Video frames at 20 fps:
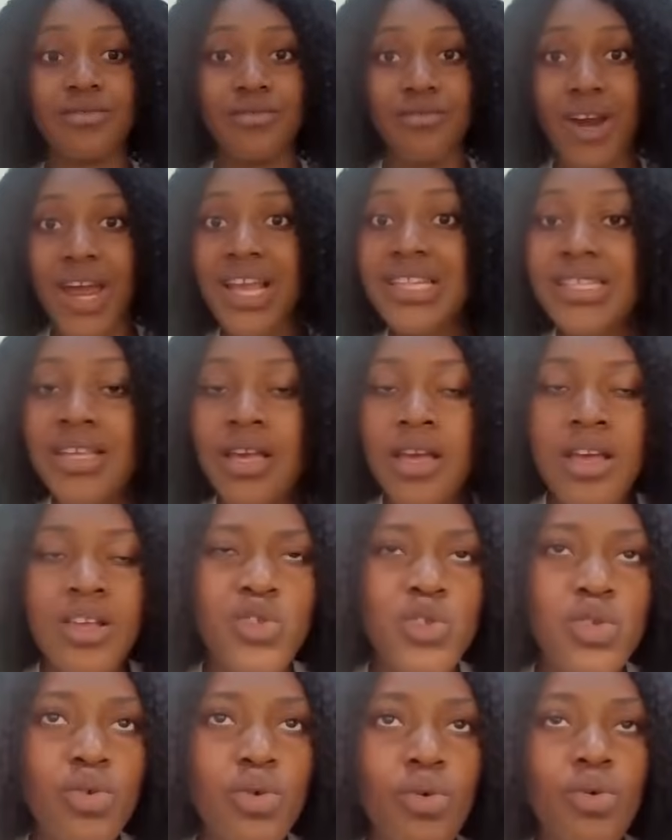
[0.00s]
right?
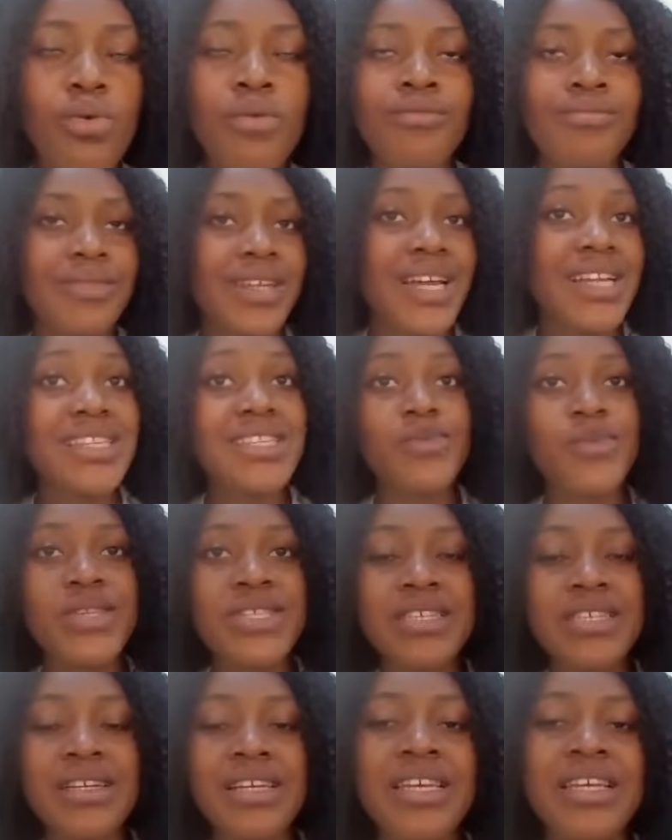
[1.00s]
So that is
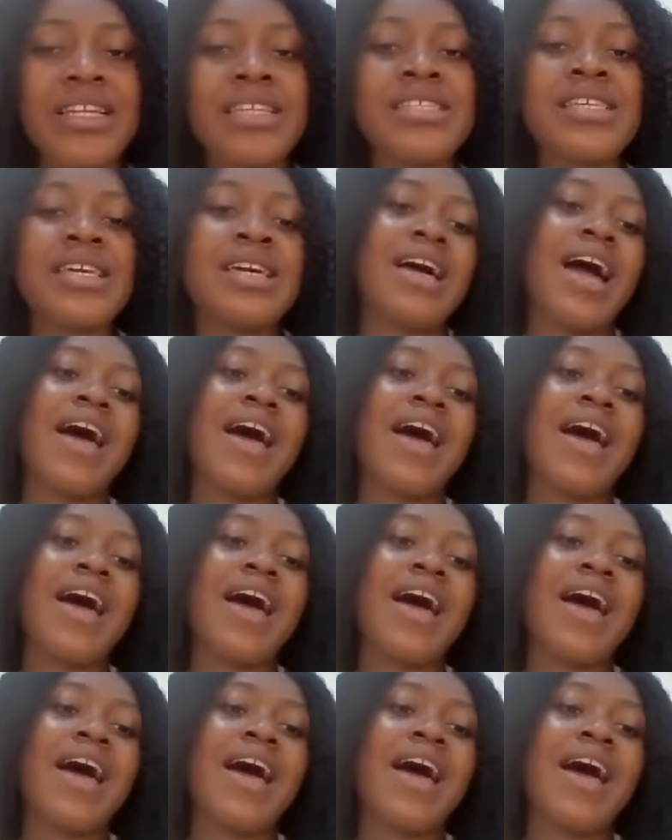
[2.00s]
basically it.